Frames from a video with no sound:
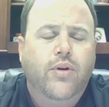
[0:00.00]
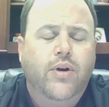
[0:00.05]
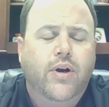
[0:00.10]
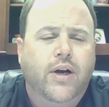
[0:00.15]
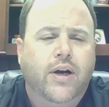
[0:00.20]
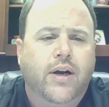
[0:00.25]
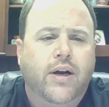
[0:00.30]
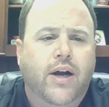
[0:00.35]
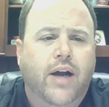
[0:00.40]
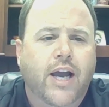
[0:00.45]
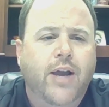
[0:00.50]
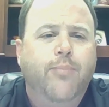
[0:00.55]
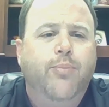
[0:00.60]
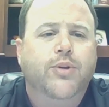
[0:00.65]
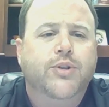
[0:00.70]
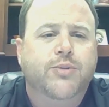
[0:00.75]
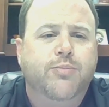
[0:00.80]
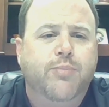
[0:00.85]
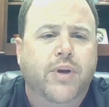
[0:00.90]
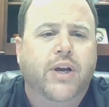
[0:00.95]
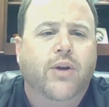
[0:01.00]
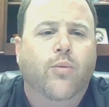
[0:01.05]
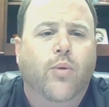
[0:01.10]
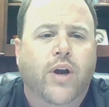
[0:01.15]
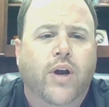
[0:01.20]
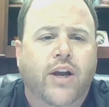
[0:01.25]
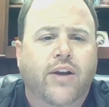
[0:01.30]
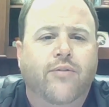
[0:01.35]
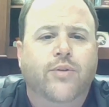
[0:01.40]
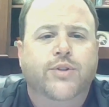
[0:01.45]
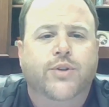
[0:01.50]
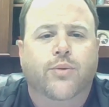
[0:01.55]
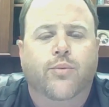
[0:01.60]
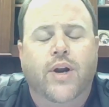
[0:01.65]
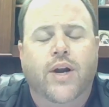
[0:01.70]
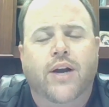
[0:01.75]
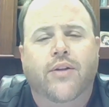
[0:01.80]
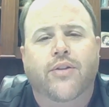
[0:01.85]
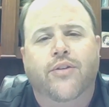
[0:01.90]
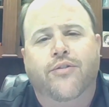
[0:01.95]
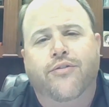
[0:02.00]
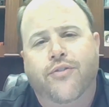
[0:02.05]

April's big wave was around the